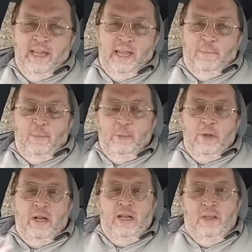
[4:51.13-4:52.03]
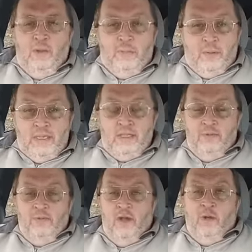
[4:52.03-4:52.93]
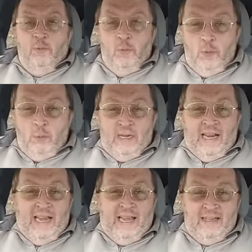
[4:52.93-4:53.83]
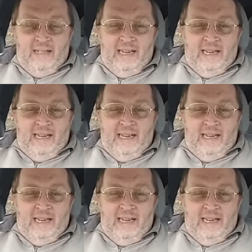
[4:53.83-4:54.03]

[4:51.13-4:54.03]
if we would let the peace of God rule, let